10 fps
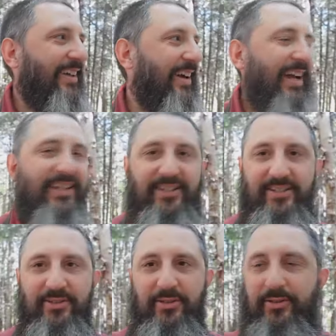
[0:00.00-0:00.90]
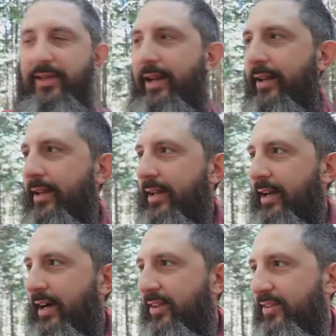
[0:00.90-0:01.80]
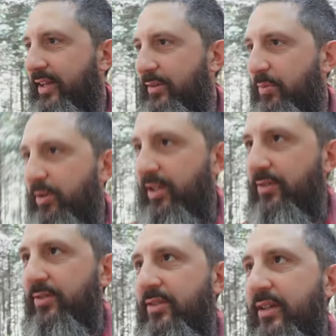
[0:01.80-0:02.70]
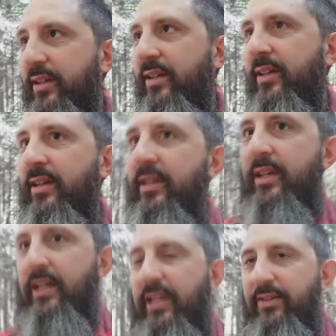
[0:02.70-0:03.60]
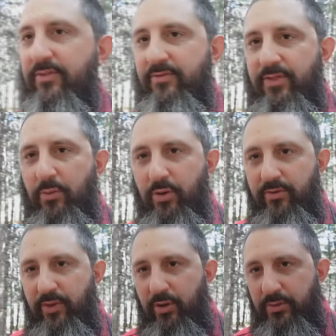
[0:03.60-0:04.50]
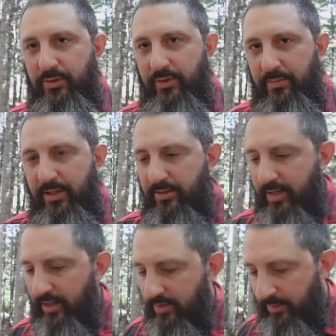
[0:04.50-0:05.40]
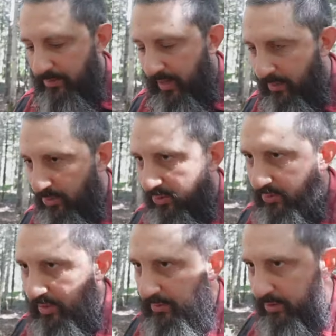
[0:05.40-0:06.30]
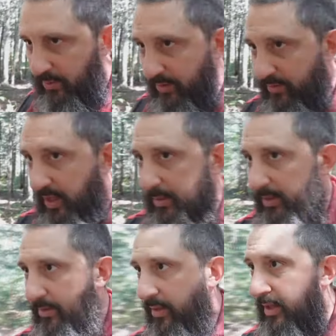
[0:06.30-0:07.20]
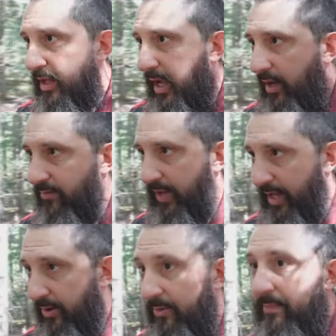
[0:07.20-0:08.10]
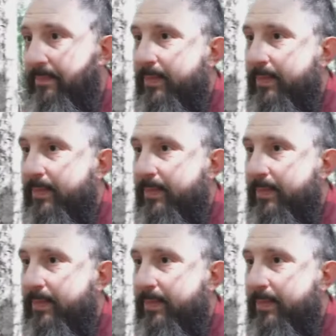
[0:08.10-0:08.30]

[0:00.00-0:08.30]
I had to include that. I thought that was pretty interesting. If the word vote was going to be in your King James Bible, it would be between vomiteth and vow.